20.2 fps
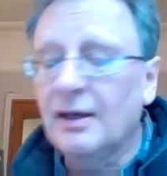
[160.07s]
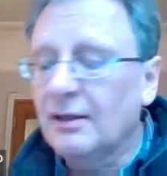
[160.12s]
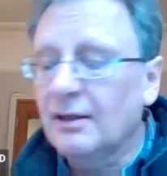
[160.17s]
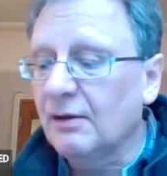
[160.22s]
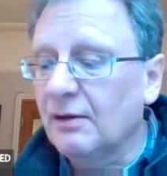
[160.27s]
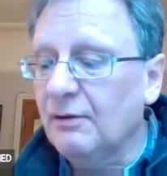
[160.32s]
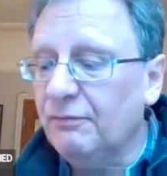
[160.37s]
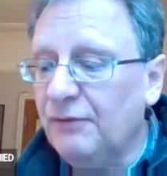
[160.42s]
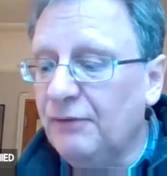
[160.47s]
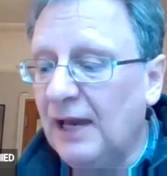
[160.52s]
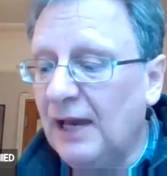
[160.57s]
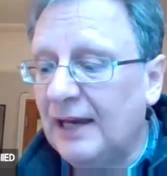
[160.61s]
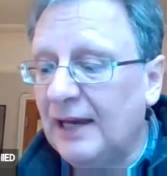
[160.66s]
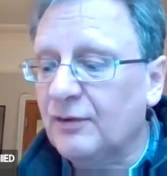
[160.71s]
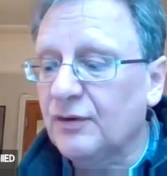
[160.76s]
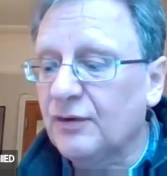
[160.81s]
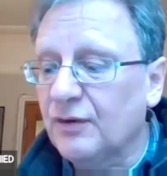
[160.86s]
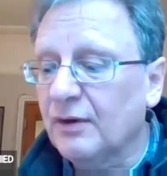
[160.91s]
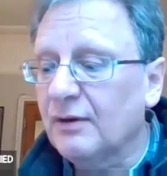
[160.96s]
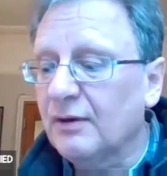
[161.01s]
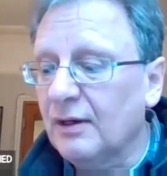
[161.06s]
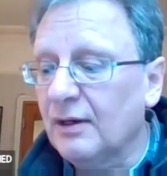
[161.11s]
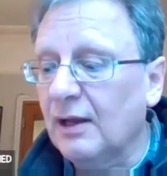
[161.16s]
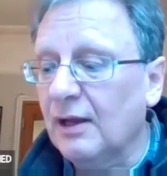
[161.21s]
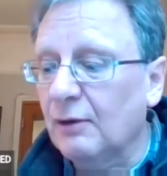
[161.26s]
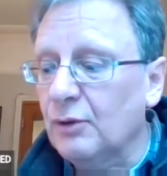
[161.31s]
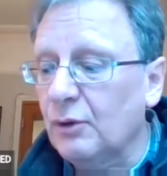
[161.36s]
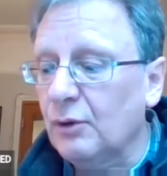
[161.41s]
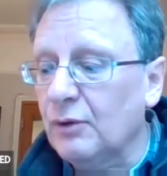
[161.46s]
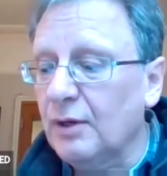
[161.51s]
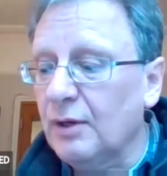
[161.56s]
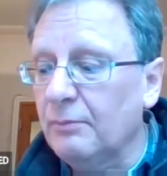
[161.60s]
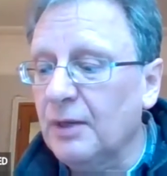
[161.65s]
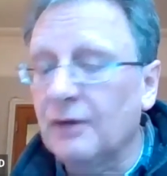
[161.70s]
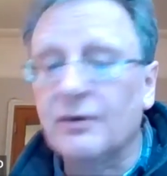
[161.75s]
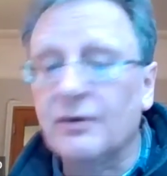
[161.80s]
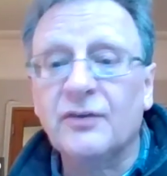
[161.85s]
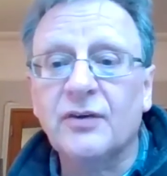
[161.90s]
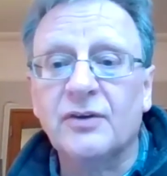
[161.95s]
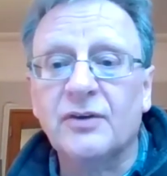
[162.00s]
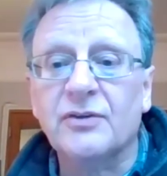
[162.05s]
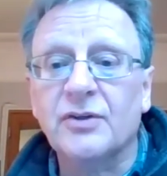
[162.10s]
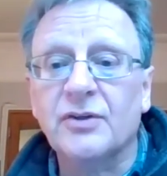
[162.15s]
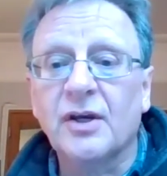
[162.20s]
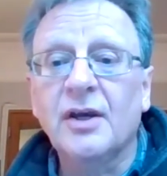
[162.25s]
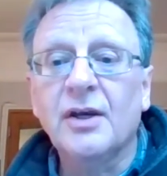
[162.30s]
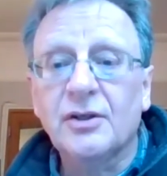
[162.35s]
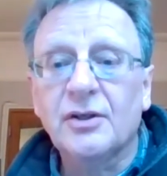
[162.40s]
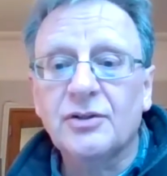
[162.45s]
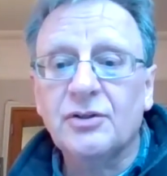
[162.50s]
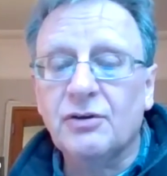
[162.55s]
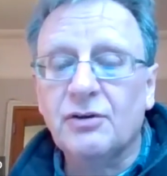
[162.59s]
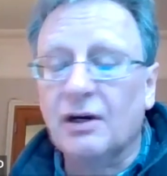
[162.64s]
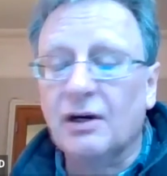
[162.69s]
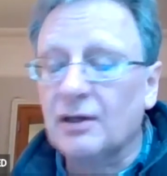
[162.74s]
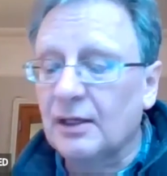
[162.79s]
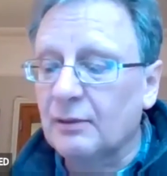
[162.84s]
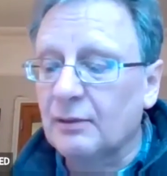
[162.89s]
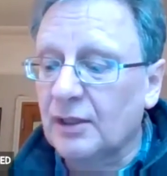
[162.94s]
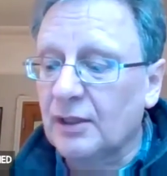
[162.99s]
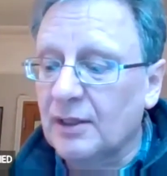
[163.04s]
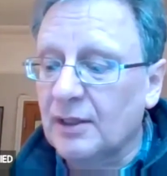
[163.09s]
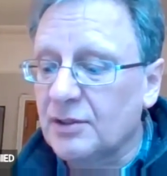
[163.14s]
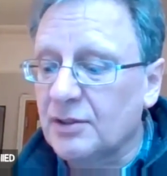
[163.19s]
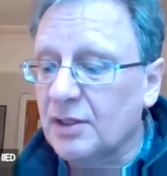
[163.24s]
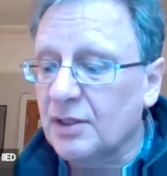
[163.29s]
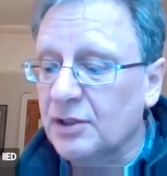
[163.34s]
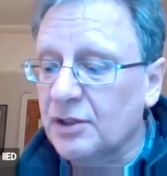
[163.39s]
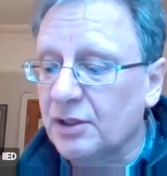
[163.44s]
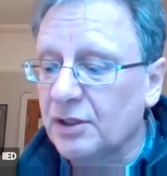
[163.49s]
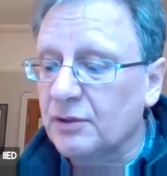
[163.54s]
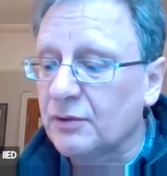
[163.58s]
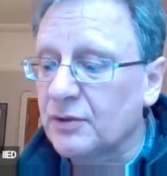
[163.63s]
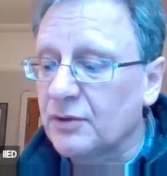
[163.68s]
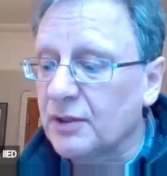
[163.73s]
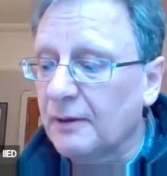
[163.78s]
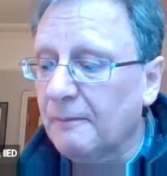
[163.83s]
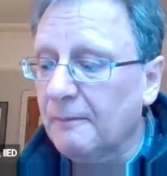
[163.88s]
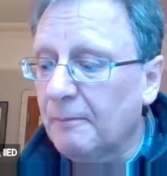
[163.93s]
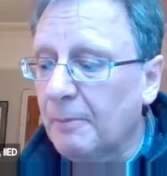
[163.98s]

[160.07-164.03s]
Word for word: that affect local communities struggling with these issues.